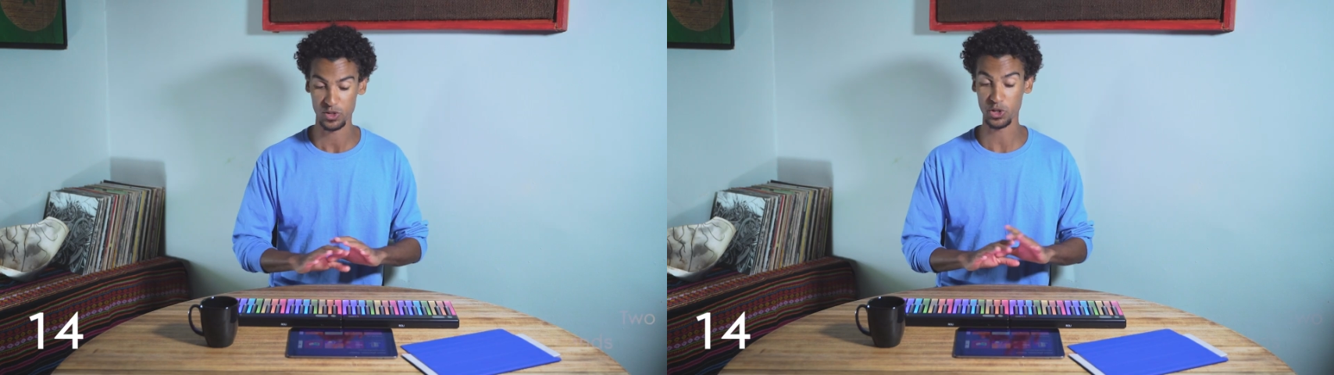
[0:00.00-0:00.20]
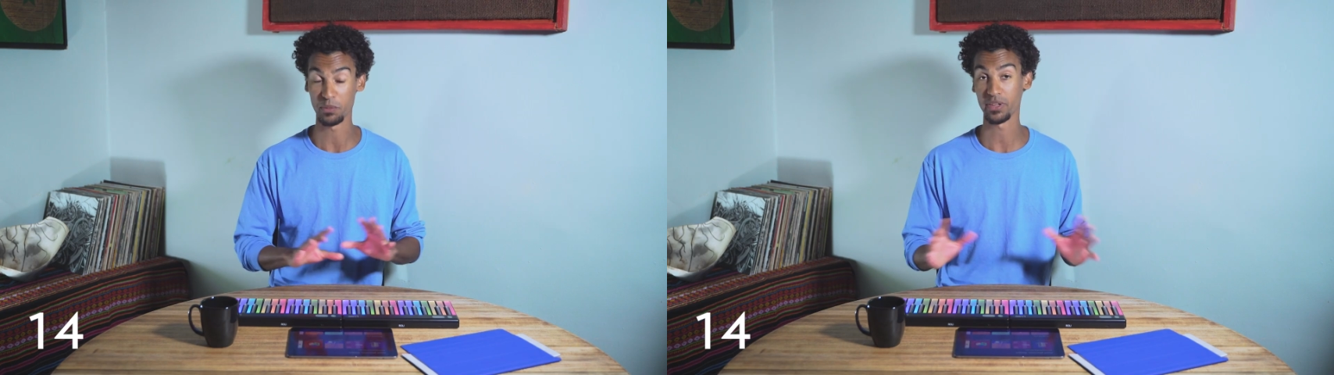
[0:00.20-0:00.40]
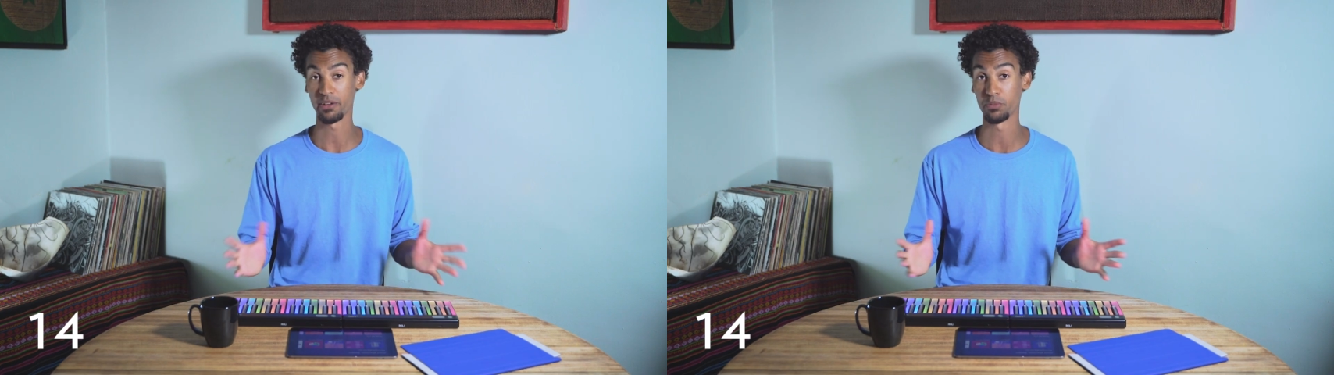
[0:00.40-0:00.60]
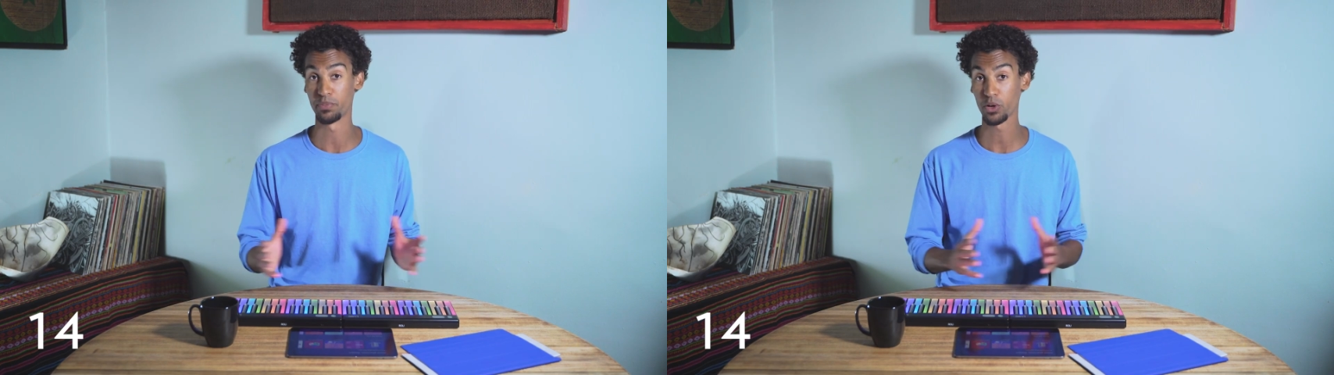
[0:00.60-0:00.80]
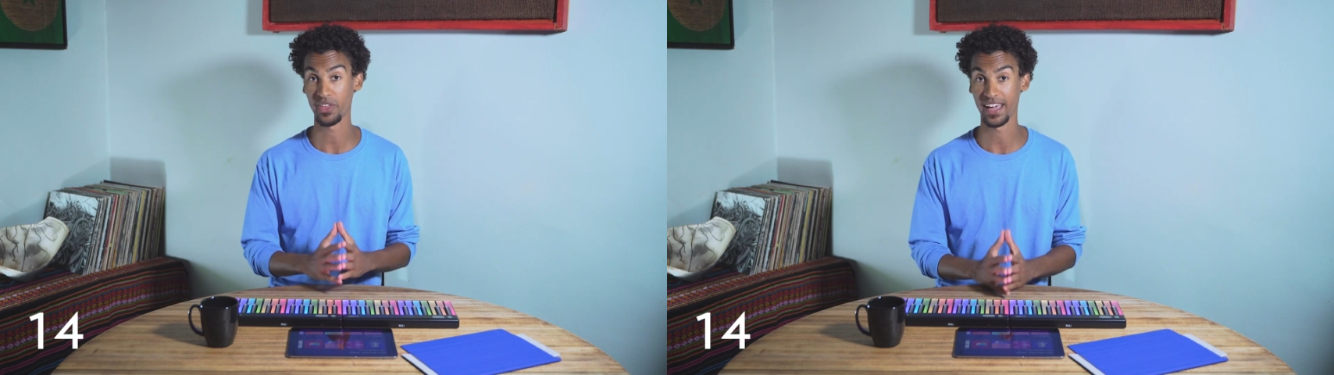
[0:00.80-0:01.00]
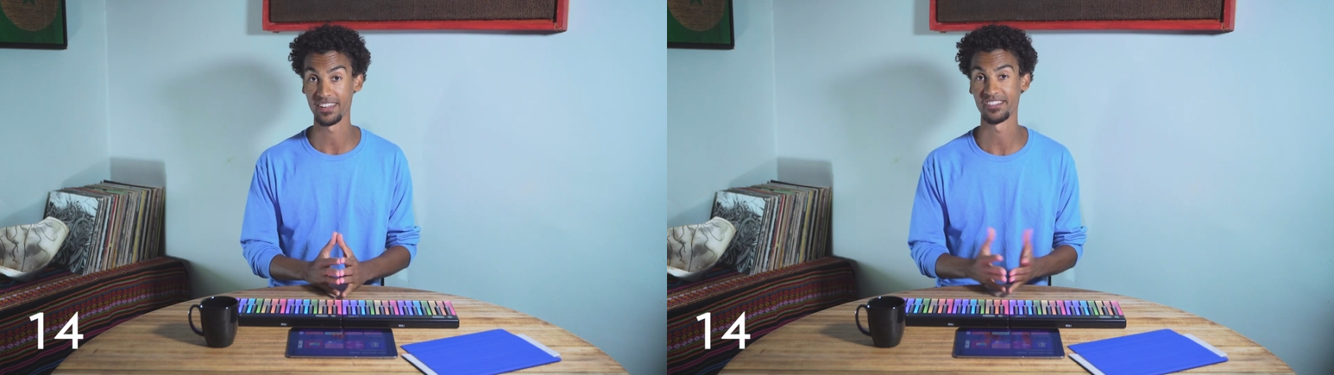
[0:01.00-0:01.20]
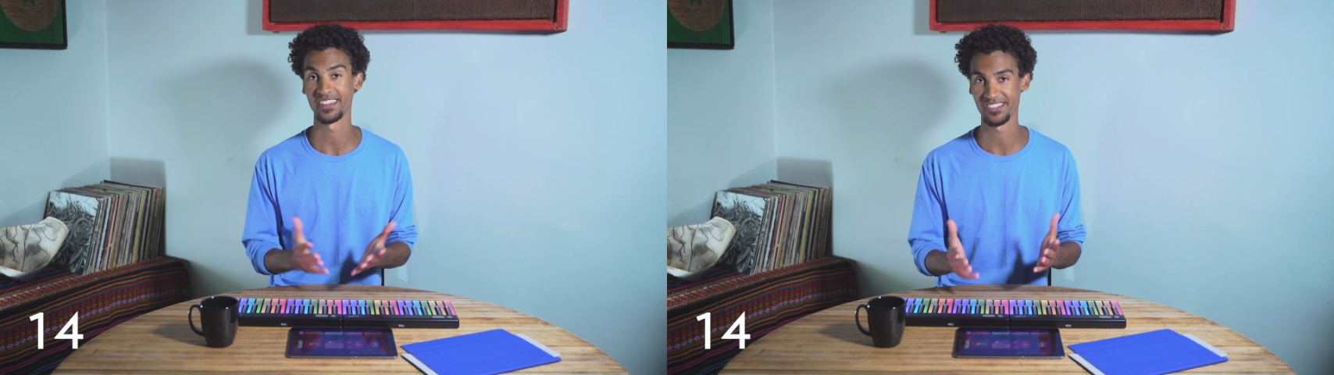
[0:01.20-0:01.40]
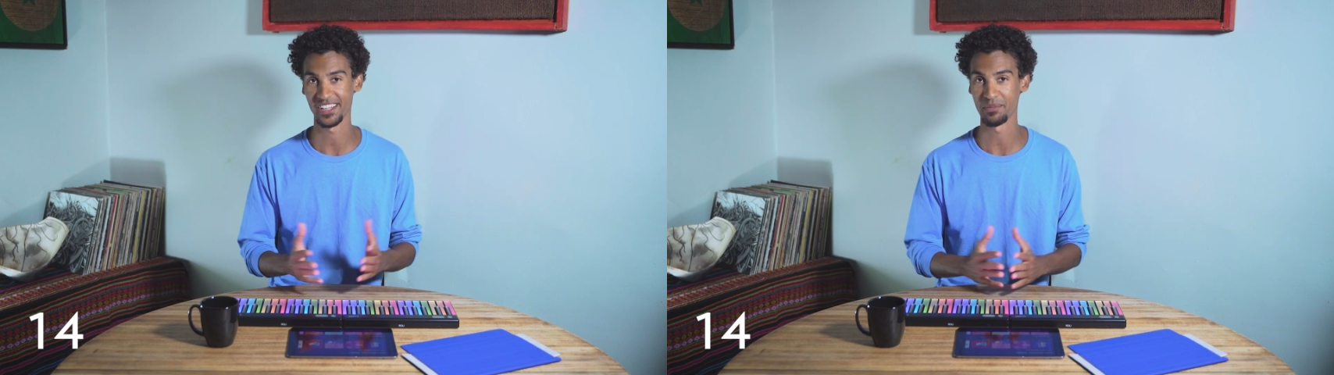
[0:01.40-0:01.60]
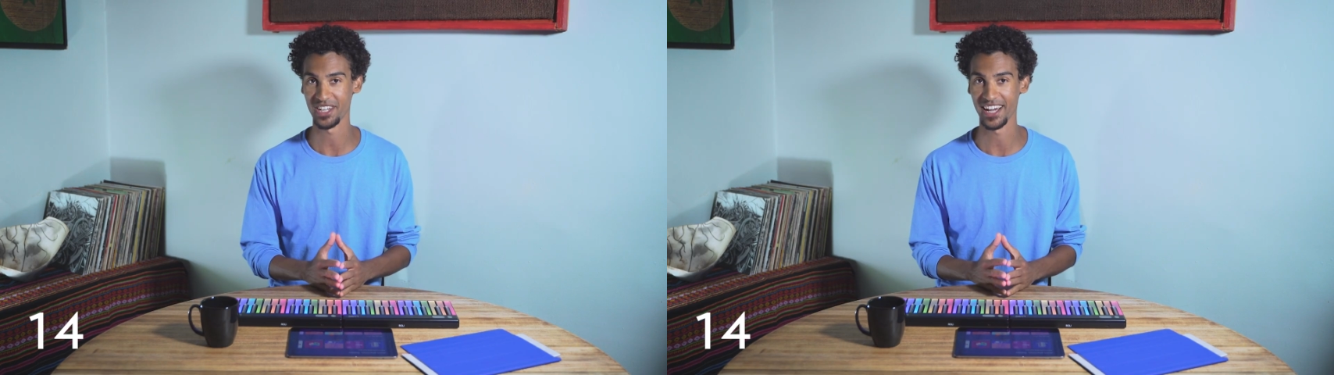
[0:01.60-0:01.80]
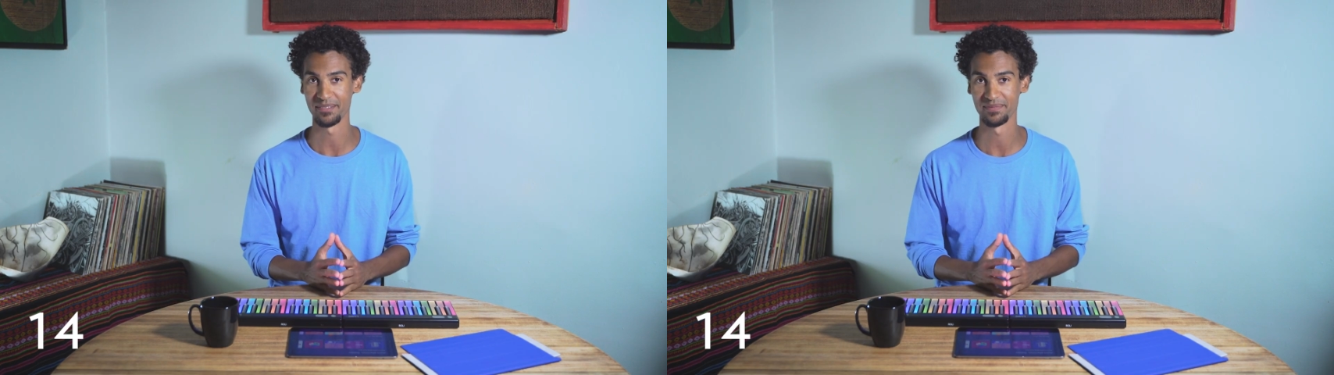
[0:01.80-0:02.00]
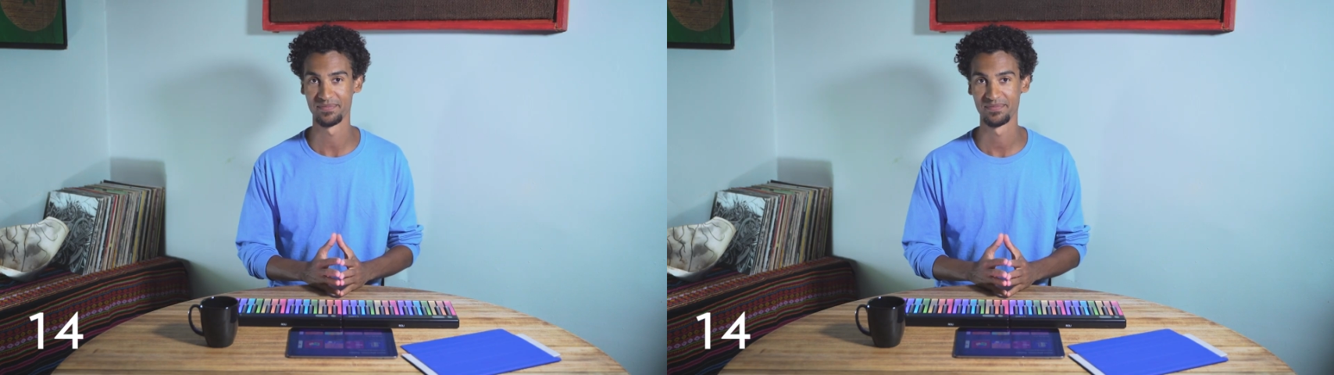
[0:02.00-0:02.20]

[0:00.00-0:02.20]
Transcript: you can play with both hands at the same time.